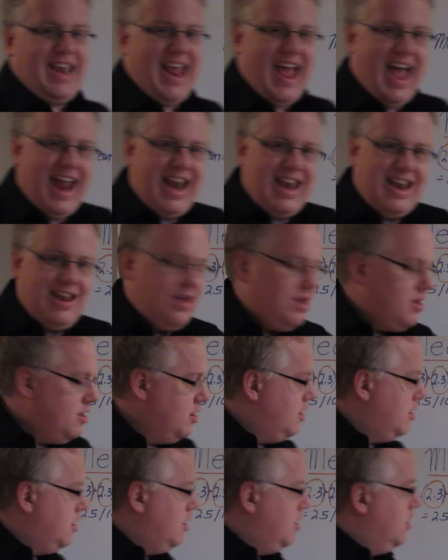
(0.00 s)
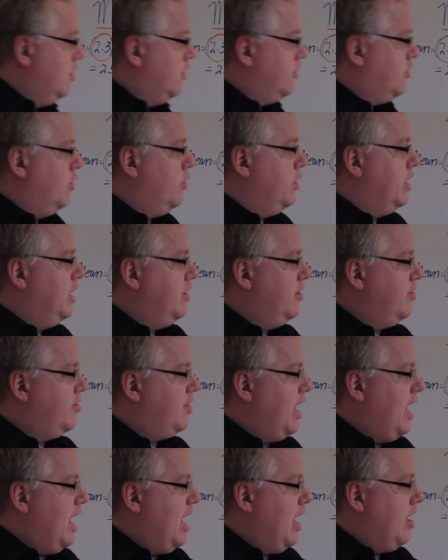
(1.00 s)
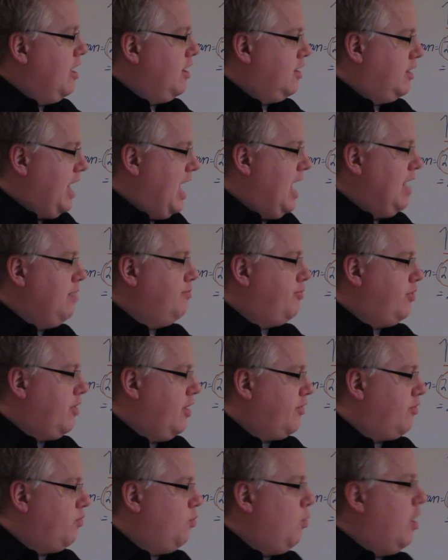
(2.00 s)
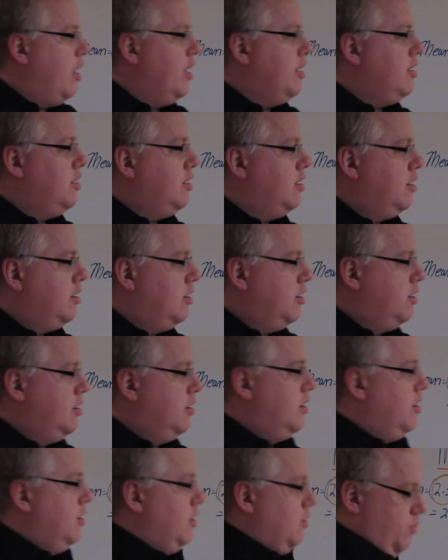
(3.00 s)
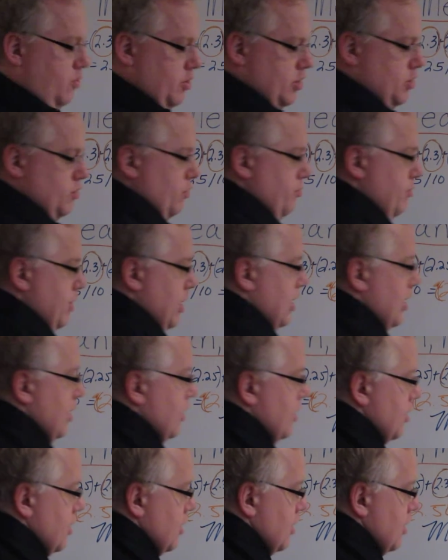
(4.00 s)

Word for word: 10, so it is 10 plus 1, which would be